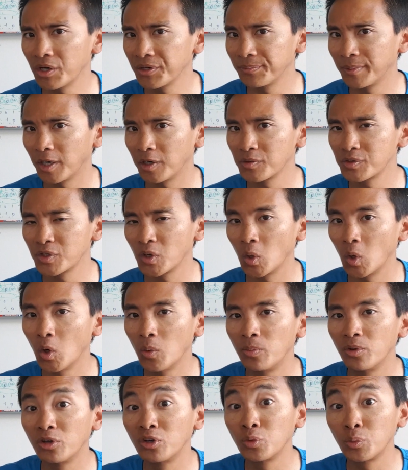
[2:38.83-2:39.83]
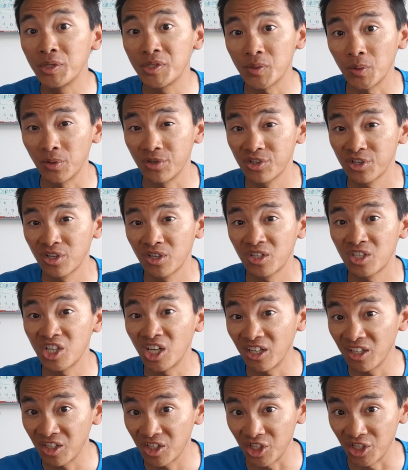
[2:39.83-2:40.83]
about open research
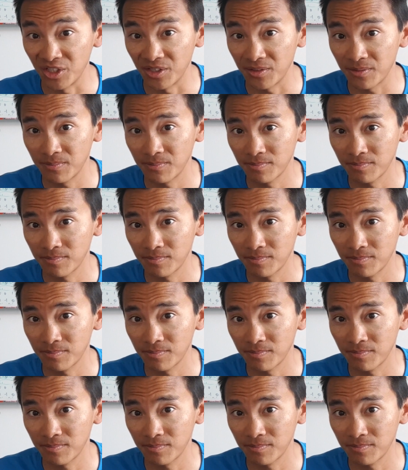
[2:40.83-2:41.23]
challenges?